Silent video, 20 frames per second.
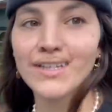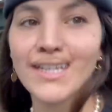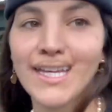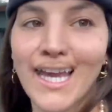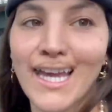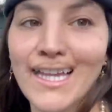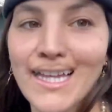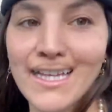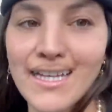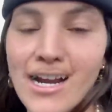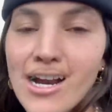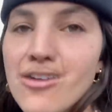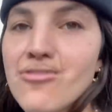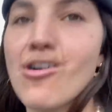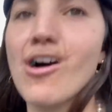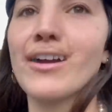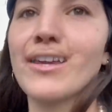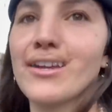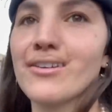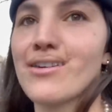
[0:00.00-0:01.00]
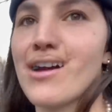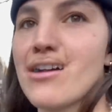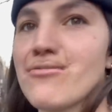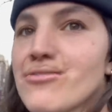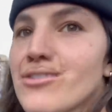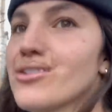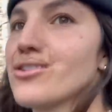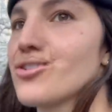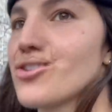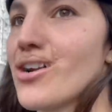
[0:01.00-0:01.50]
Kaylee and I are walking around. We're
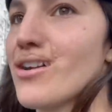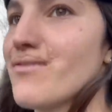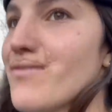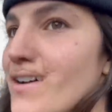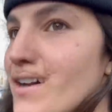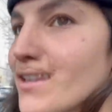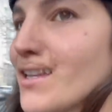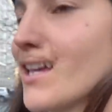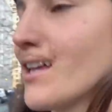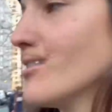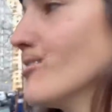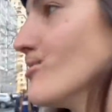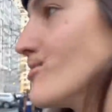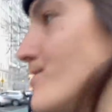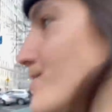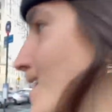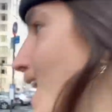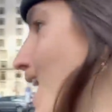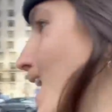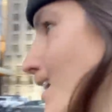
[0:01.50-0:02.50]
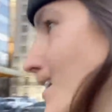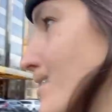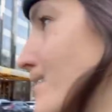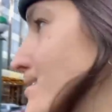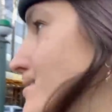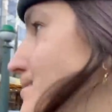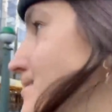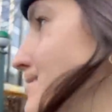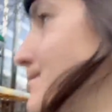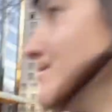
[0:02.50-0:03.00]
gonna try to find like a little snack
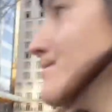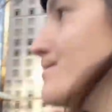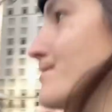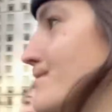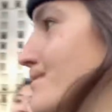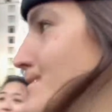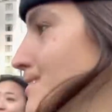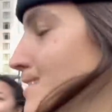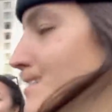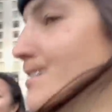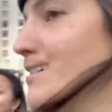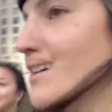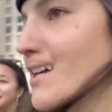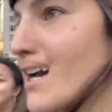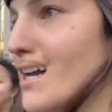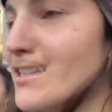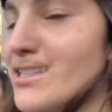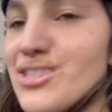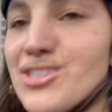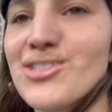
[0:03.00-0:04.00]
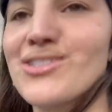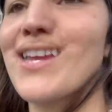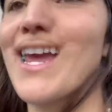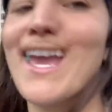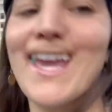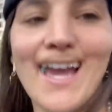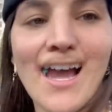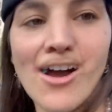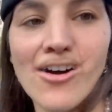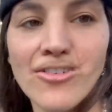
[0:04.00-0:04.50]
yeah, we'll and then just
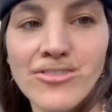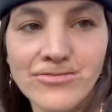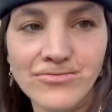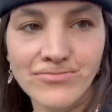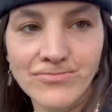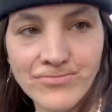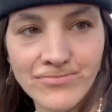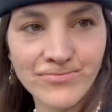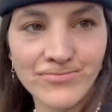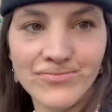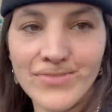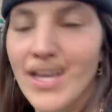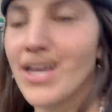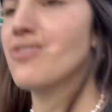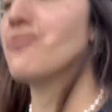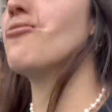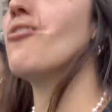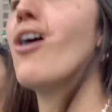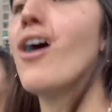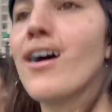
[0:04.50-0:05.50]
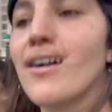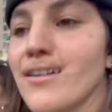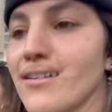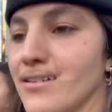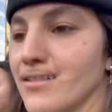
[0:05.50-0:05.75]
hang out and walk.